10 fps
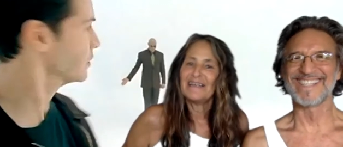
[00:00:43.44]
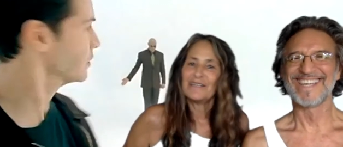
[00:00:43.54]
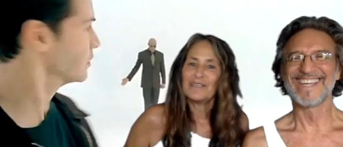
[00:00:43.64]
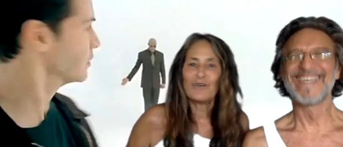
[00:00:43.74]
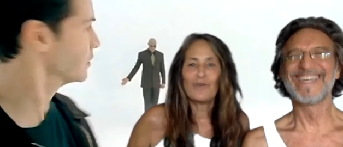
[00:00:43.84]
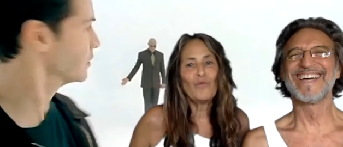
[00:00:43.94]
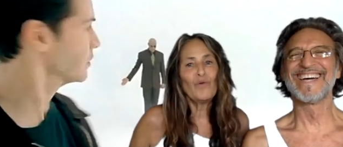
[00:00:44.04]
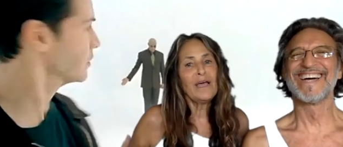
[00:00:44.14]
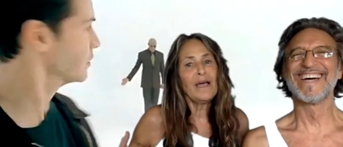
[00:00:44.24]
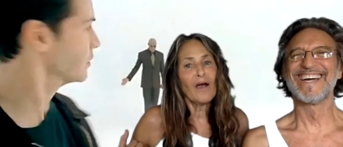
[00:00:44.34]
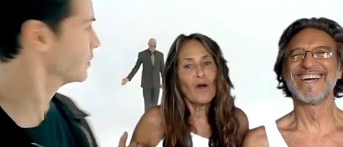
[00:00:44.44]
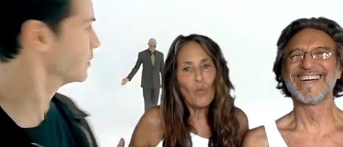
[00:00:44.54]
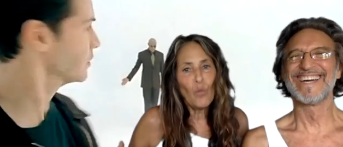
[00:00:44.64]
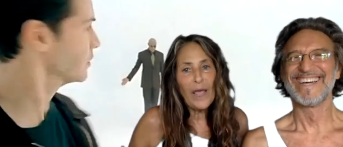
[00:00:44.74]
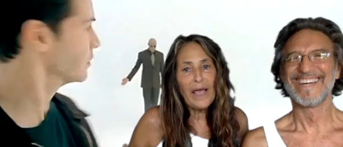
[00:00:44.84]
Speaker 1: so we
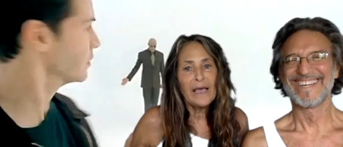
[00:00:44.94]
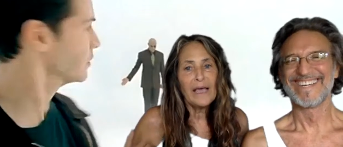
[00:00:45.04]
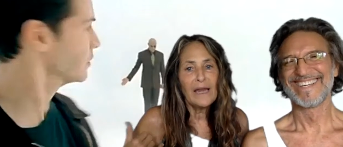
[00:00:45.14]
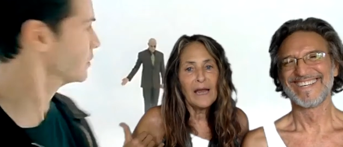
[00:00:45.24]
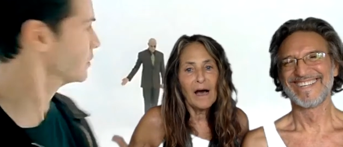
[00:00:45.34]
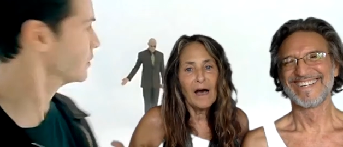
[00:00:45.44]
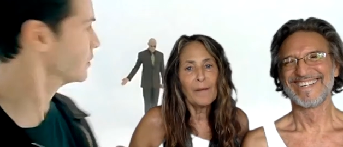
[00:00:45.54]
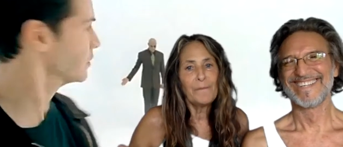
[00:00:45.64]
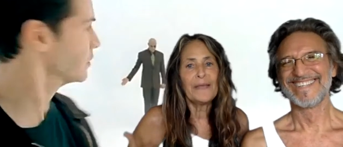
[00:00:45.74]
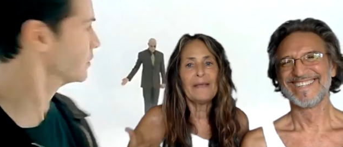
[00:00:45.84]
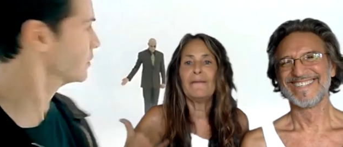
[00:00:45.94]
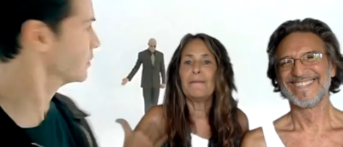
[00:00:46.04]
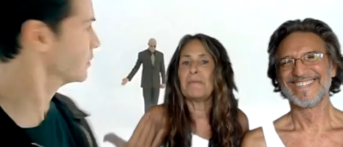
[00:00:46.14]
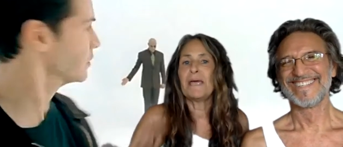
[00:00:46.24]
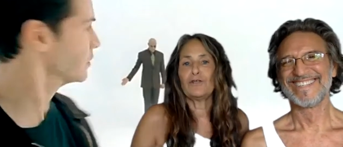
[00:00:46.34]
are waking up in the
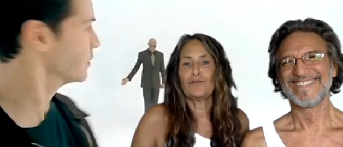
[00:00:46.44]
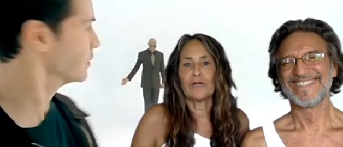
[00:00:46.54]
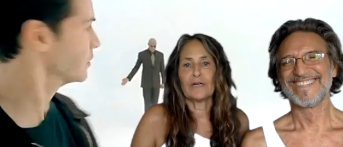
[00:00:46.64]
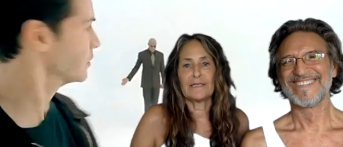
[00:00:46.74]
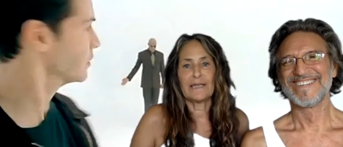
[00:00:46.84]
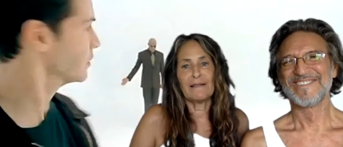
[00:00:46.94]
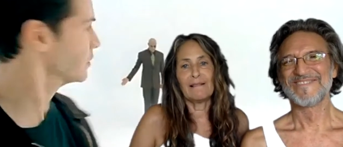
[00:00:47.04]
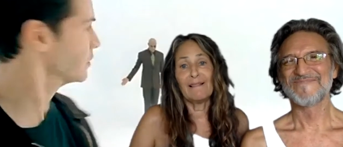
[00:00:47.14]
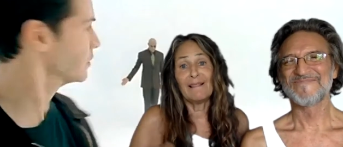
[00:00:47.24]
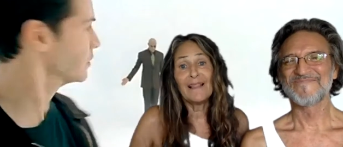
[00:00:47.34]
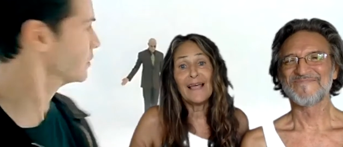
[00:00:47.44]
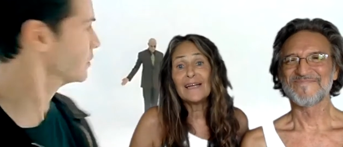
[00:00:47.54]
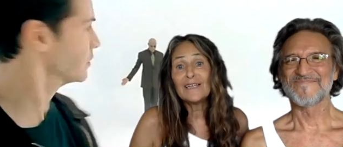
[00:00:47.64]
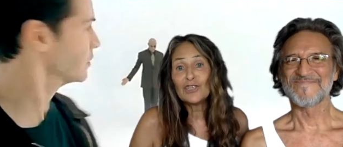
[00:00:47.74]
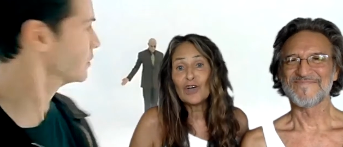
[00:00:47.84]
matrix and let
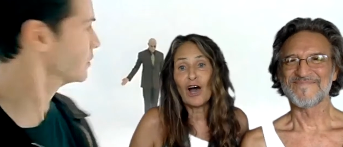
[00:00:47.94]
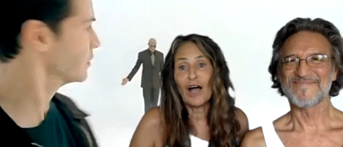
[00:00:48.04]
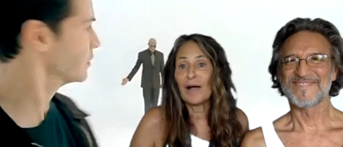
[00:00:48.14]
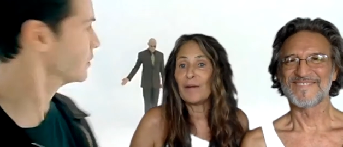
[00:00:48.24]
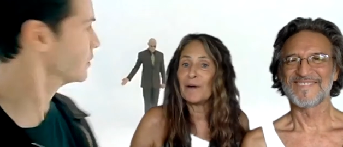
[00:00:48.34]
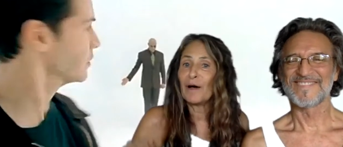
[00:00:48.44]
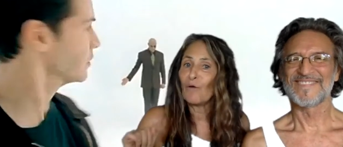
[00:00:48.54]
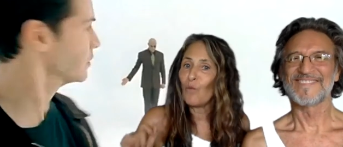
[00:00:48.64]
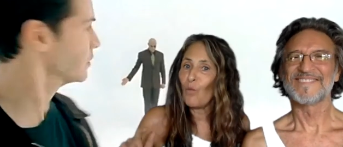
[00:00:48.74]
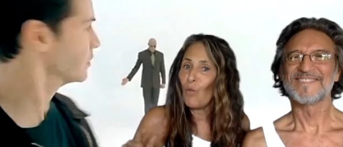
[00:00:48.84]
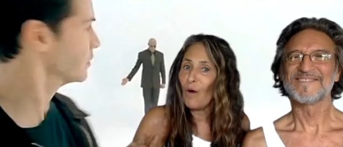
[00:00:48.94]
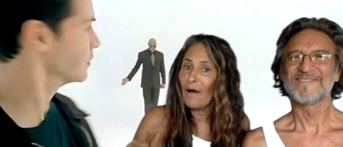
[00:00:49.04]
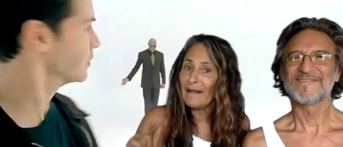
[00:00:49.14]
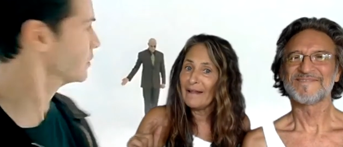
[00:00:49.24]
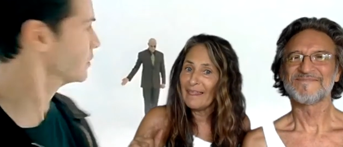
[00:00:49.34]
us talk about
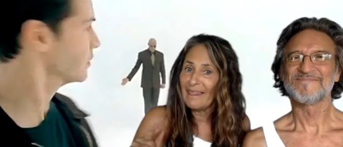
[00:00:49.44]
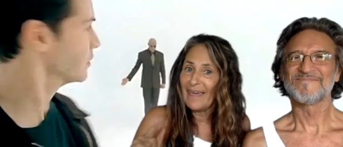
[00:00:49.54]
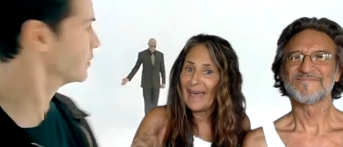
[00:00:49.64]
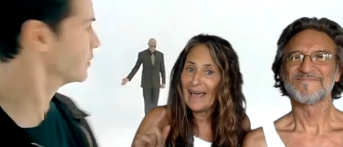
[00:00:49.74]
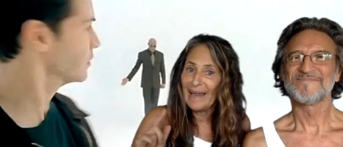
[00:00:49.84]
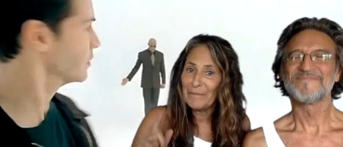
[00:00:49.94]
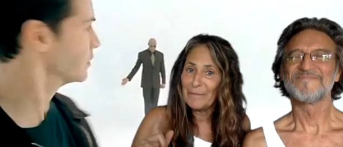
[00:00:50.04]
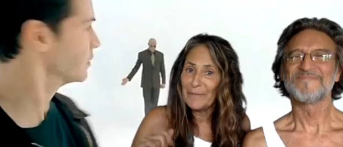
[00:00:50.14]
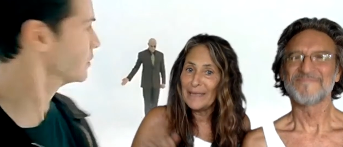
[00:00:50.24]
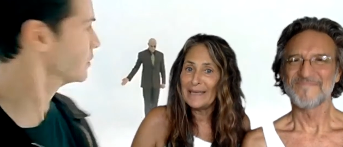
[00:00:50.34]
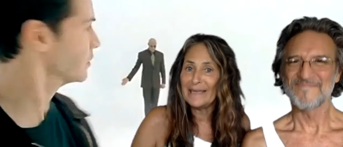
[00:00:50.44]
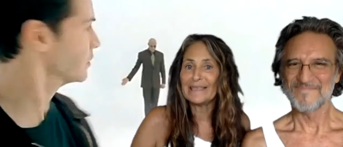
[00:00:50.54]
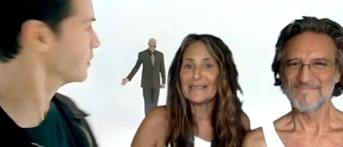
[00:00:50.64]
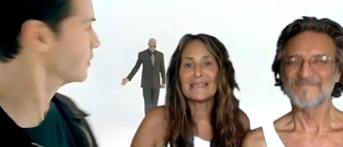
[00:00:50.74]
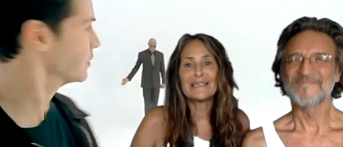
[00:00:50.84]
what that
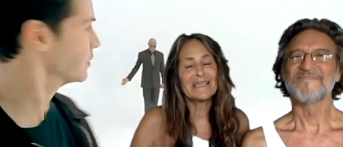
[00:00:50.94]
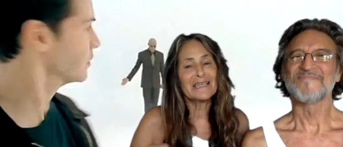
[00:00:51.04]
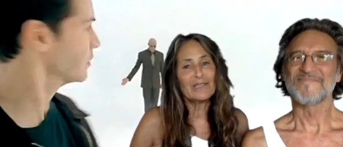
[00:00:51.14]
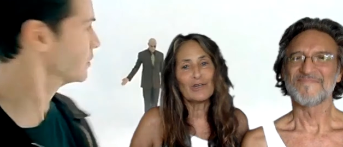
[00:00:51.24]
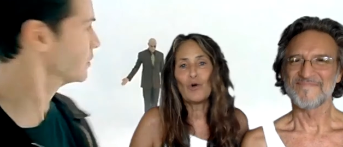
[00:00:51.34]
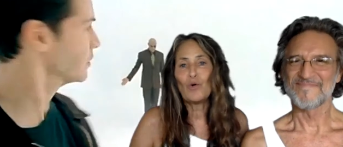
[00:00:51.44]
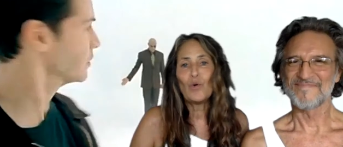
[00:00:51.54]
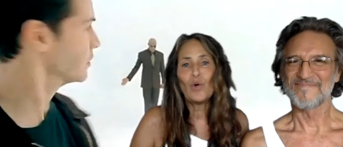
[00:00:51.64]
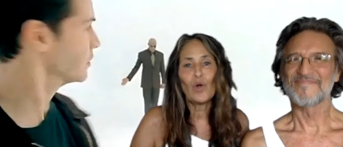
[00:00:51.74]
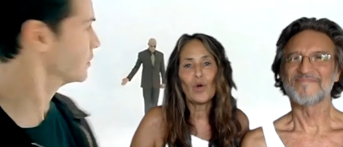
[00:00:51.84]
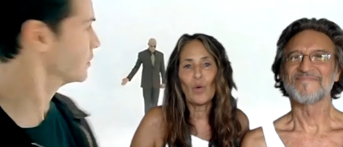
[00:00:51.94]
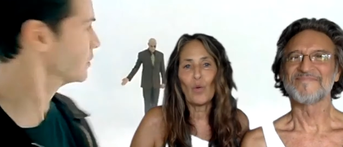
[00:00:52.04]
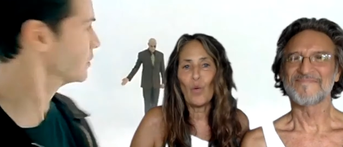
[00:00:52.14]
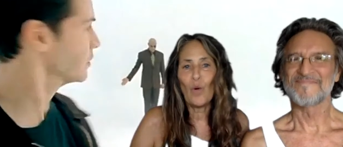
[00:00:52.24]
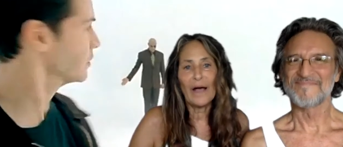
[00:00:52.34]
means. Is this cool
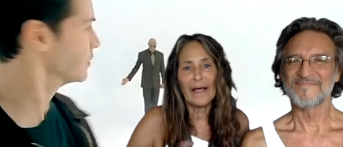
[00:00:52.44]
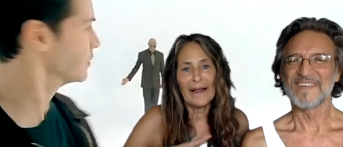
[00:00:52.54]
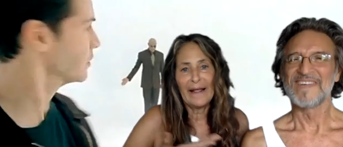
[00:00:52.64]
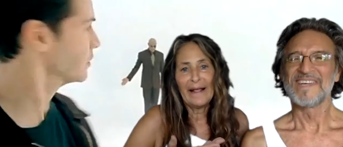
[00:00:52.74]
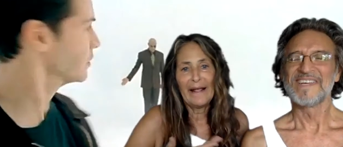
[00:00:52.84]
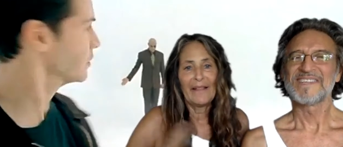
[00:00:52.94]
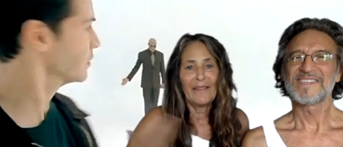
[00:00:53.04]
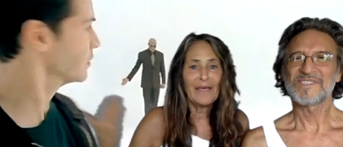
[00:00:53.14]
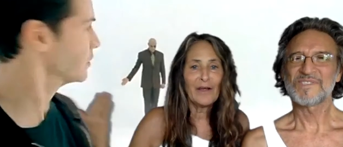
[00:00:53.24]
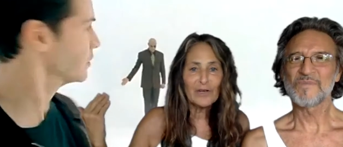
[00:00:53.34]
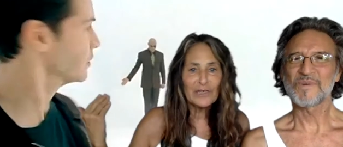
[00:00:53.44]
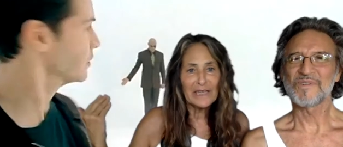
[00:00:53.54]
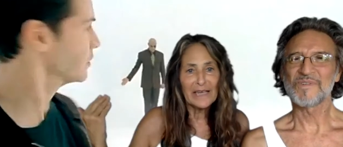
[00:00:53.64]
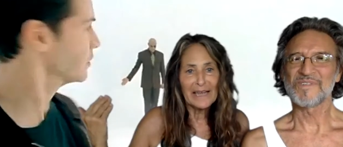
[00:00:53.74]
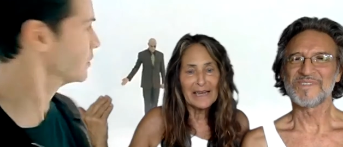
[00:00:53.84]
or what? It is there's
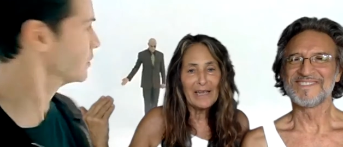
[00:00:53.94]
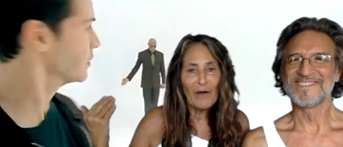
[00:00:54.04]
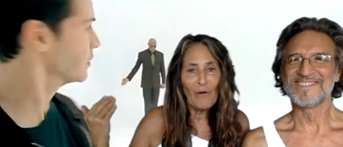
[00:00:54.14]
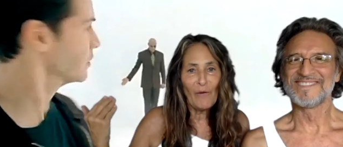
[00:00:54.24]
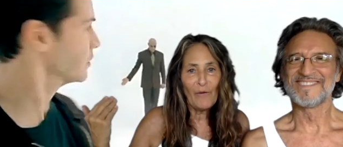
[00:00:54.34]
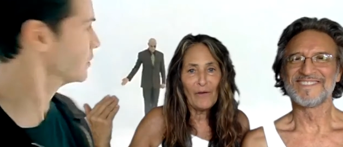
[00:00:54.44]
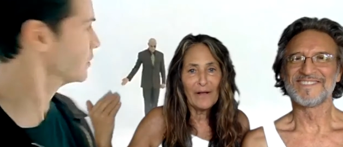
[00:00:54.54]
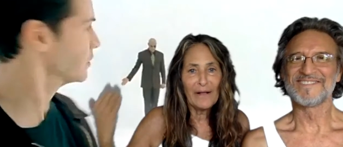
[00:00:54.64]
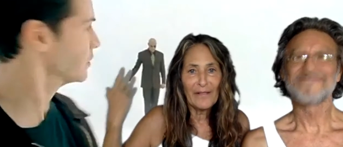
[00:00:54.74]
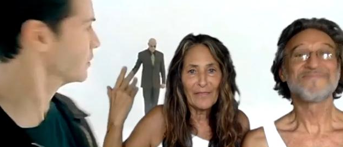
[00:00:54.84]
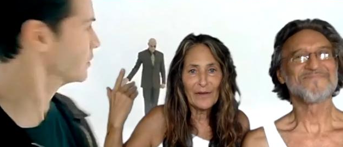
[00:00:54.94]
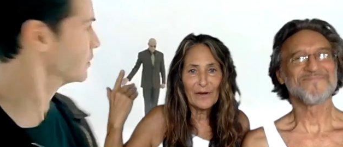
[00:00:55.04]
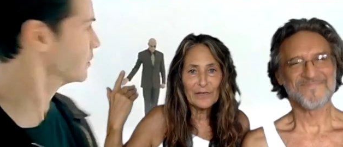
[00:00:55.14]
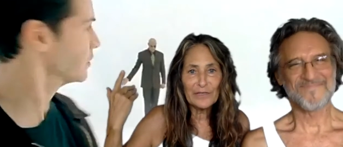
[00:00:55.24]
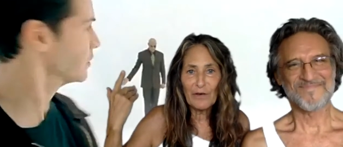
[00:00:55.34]
so cool. Neo, there's